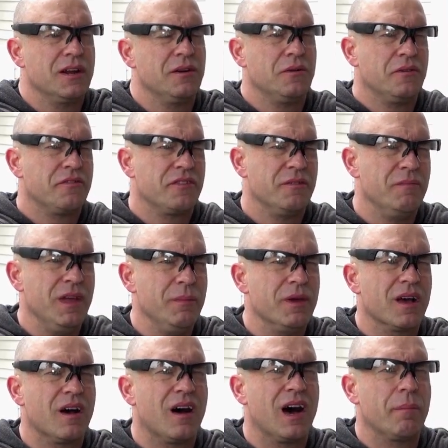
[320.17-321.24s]
I don't know if maybe
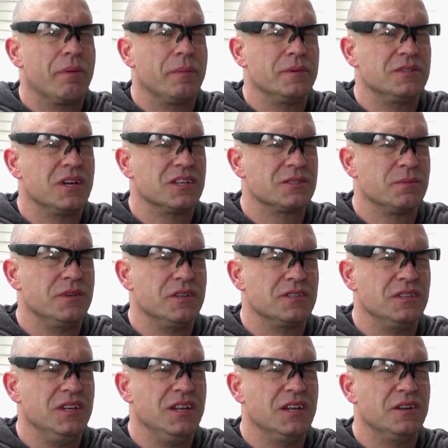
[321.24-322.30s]
a hop-up adjustment is
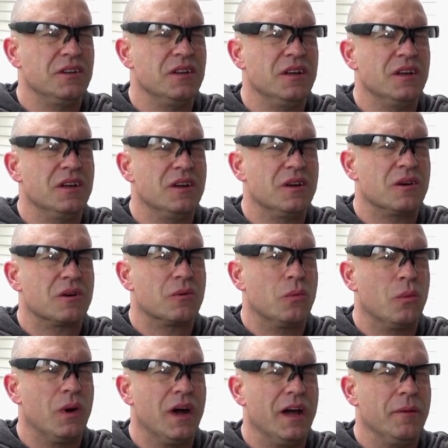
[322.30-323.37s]
needed or
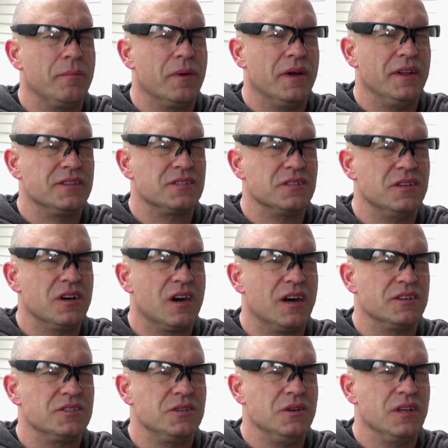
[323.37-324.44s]
what, but it's
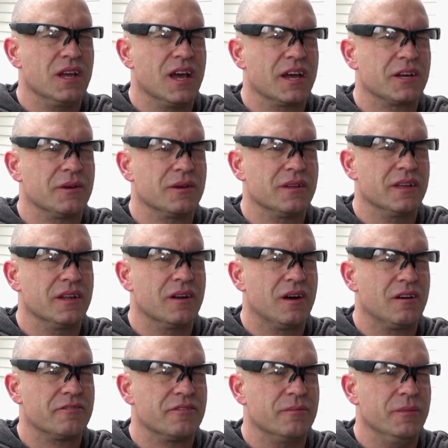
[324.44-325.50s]
not shooting accurately at
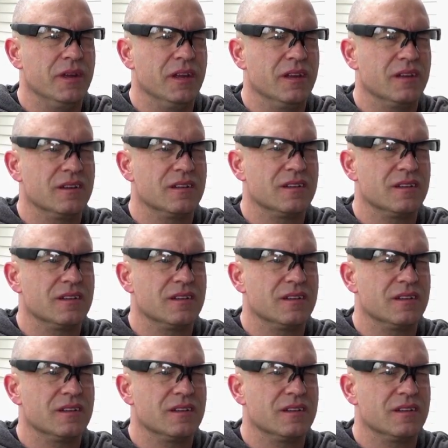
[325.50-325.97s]
all for me.